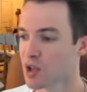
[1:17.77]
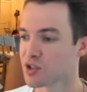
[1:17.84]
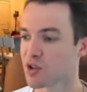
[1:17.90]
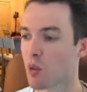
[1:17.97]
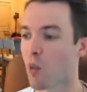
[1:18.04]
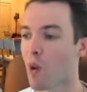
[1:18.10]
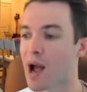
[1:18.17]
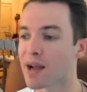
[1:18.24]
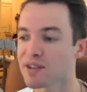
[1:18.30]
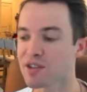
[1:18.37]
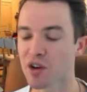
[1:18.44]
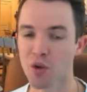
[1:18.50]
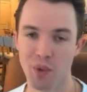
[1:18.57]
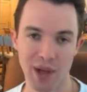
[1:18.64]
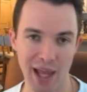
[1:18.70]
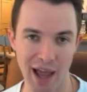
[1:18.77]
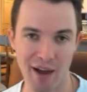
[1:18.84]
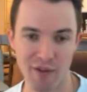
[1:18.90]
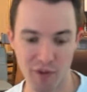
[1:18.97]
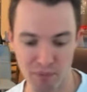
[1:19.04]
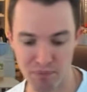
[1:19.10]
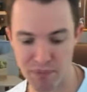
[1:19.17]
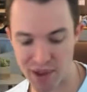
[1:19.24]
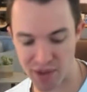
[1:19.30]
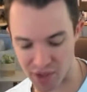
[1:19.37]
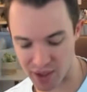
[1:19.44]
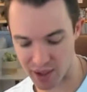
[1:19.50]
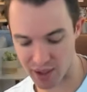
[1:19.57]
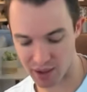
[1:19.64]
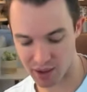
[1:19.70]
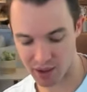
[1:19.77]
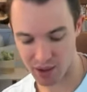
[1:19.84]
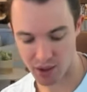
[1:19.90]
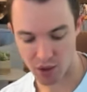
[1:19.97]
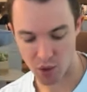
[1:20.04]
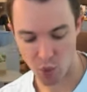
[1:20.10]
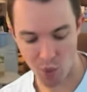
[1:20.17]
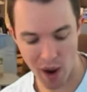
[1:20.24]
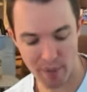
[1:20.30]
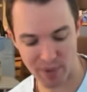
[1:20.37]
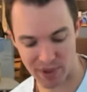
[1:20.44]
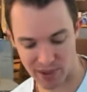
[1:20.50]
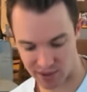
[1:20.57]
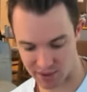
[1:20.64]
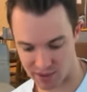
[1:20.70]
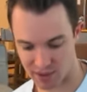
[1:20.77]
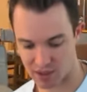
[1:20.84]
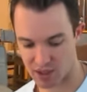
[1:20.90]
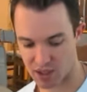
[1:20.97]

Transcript: So why don't we have mythic weapons?